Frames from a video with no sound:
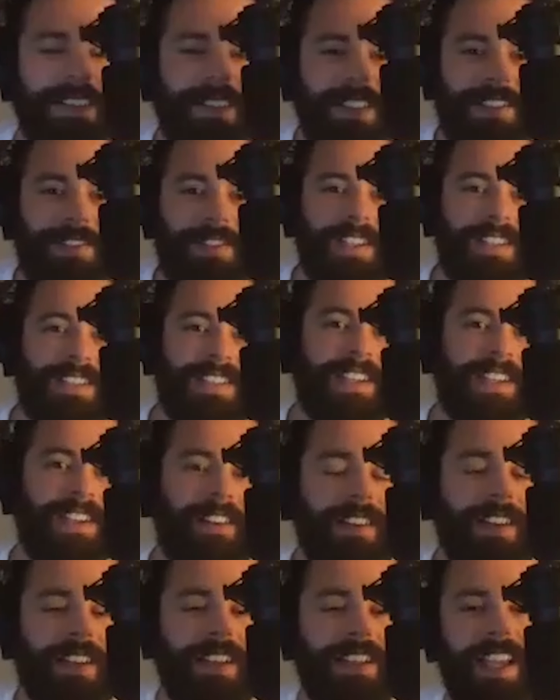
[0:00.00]
That's great to
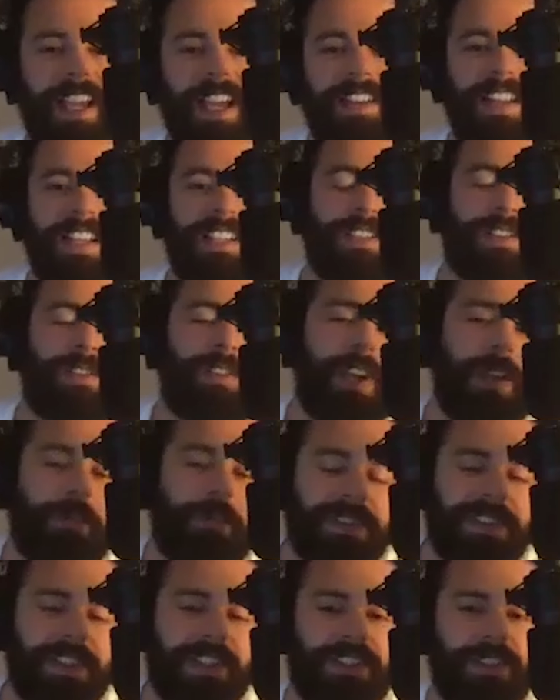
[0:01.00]
hear. And again, that's a great
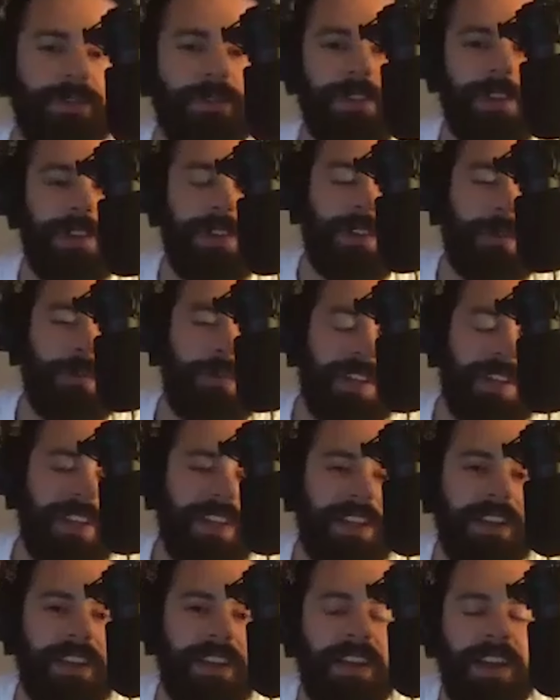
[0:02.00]
position for you to be
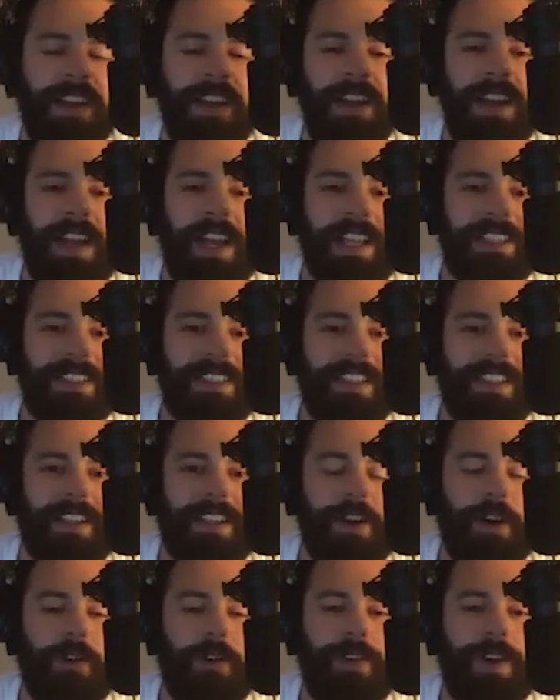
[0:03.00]
in as the uh,
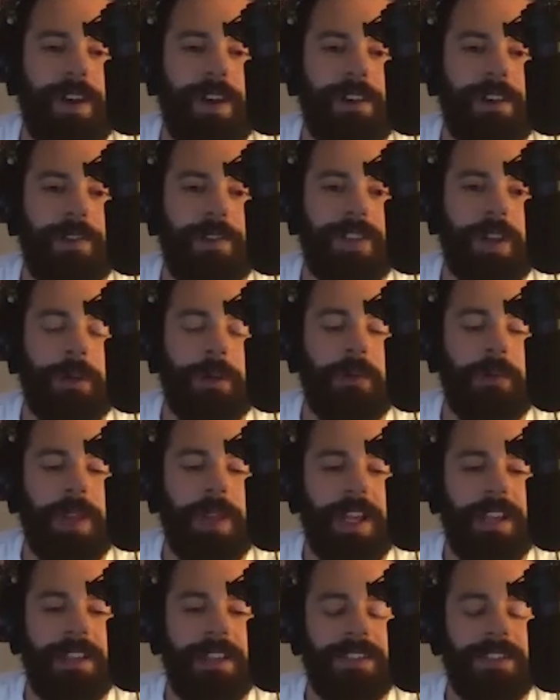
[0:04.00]
co-founder of Double
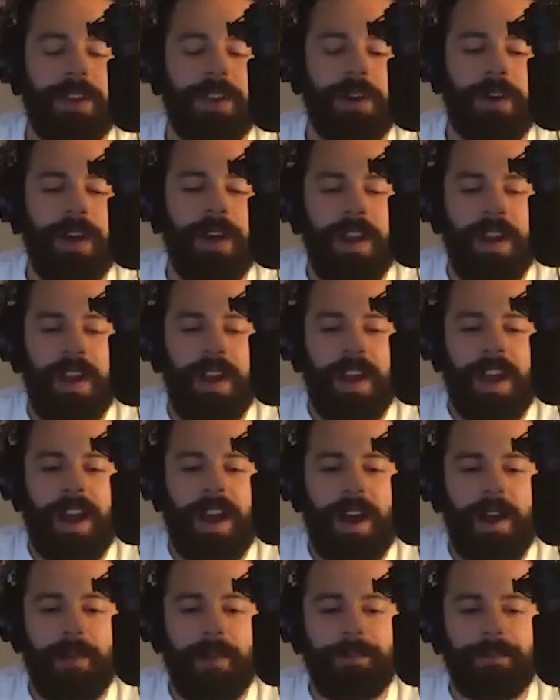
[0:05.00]
Blind. So,
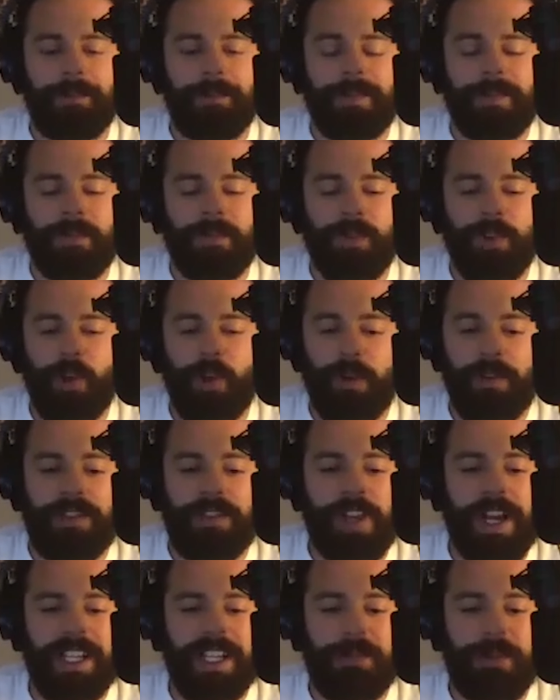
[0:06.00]
um, you know, we've
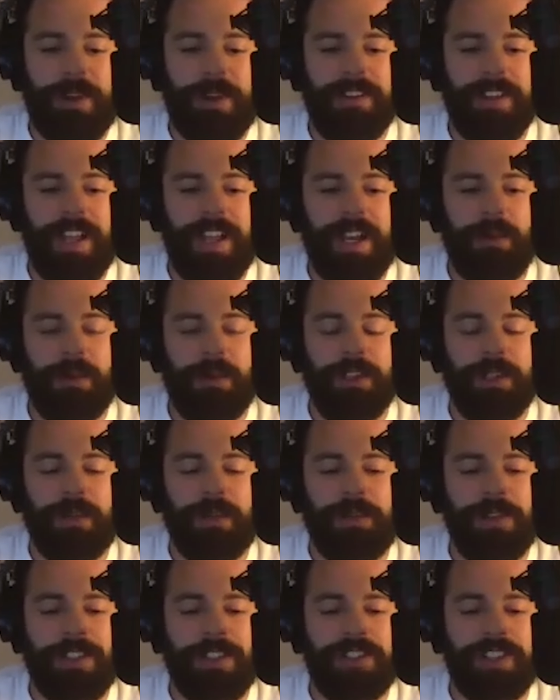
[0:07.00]
talked about a lot. I really
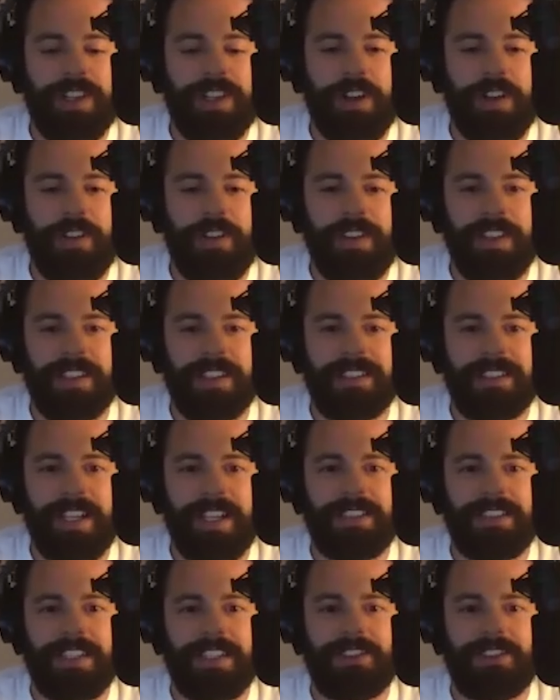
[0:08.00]
appreciate all the
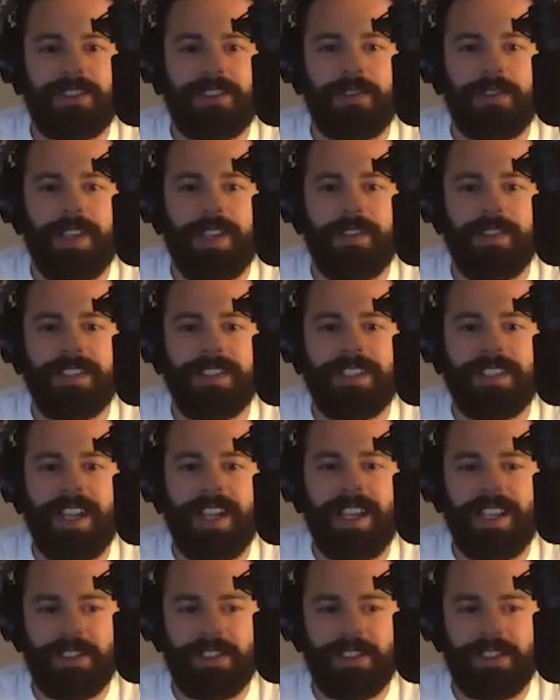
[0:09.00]
insights that you've given today.